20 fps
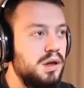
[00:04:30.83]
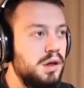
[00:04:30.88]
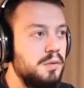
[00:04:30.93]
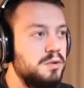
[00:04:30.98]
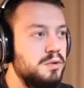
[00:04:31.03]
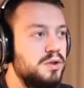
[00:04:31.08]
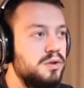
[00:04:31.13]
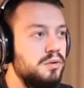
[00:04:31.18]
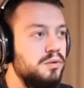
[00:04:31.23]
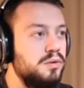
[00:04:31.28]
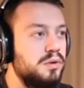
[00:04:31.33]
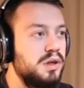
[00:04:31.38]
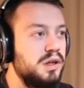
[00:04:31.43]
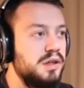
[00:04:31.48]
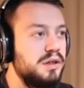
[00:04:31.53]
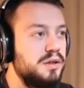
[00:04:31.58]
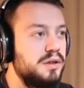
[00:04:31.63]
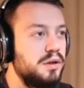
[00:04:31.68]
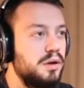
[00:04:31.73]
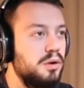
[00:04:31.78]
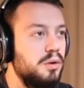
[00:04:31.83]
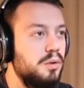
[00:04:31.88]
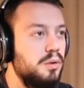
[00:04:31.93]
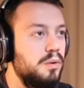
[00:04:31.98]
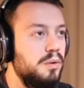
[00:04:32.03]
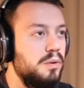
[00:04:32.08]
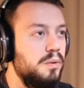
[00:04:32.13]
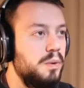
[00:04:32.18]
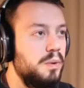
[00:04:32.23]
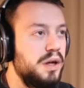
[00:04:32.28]
Absolutely,
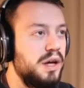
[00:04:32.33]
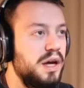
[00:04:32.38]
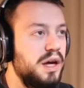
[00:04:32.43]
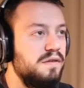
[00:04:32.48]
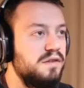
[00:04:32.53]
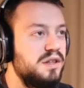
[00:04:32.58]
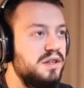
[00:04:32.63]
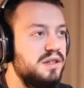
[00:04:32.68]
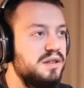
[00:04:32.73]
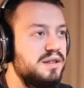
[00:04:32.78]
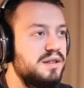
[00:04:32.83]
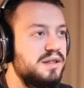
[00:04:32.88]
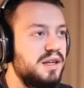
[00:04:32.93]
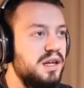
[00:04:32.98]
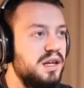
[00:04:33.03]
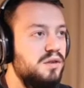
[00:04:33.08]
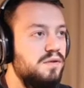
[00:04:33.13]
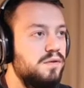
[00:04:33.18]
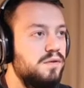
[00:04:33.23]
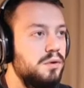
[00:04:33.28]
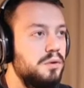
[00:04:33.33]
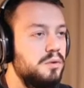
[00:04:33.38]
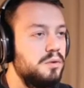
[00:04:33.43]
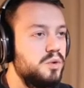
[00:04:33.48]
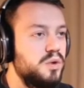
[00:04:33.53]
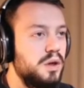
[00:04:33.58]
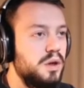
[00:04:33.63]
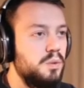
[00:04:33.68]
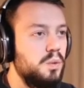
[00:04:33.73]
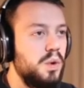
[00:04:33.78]
so we have this side
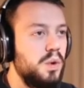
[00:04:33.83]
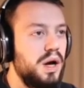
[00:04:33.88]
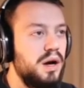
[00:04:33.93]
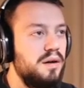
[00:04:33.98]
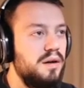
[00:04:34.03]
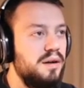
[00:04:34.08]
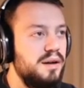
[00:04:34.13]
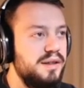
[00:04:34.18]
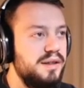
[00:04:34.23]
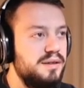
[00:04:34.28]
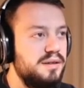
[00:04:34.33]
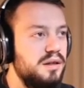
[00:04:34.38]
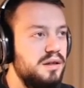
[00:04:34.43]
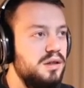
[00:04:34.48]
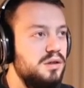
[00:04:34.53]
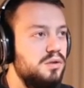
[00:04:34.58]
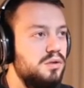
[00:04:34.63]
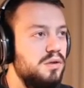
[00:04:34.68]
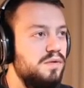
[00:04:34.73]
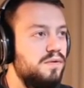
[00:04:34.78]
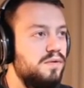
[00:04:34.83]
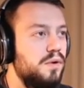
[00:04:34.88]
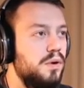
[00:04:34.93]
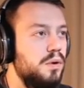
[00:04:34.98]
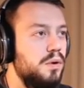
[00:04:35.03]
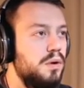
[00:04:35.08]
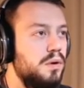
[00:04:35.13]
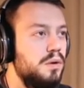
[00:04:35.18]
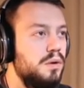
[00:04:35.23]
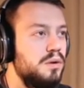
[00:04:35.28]
focus and we are listening to the
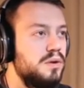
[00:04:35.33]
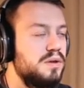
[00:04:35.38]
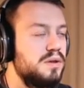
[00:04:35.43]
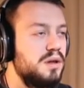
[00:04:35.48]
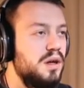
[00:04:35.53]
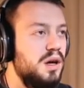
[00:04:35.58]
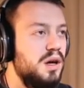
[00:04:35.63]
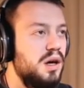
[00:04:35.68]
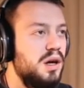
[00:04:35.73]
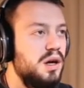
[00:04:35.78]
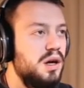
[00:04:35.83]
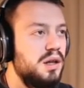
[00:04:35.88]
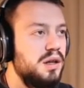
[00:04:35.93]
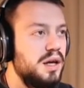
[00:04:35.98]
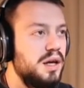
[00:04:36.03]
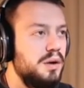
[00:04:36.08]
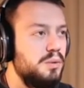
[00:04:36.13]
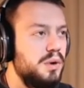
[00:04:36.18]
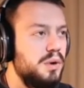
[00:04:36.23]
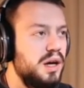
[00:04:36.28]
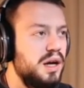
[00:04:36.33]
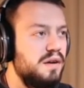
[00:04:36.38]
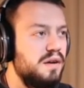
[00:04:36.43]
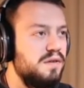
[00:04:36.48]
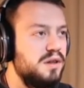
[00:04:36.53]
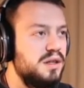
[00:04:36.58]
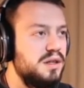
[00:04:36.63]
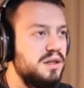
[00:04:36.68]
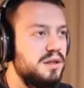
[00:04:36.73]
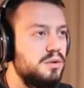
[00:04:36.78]
focus, then we
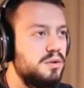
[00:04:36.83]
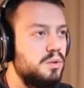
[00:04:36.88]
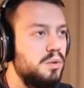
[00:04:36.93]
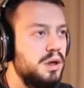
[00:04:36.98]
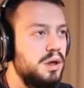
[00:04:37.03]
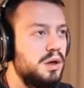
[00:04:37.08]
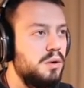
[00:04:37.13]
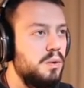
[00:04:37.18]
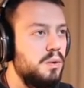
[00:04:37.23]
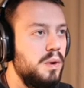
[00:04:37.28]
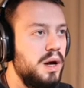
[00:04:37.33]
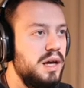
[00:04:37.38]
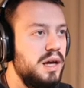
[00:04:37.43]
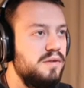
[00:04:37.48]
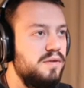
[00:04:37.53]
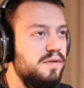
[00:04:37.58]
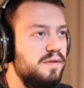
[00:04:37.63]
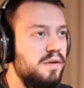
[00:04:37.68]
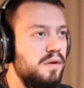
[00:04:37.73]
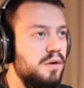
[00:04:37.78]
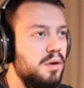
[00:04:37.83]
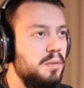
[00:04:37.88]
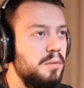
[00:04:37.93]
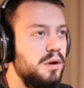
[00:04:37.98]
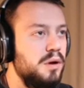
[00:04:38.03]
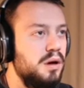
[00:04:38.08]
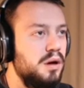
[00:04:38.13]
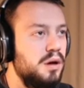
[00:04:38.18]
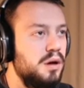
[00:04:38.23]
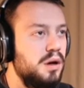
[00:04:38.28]
have this quick
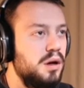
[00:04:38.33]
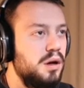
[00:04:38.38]
waveform.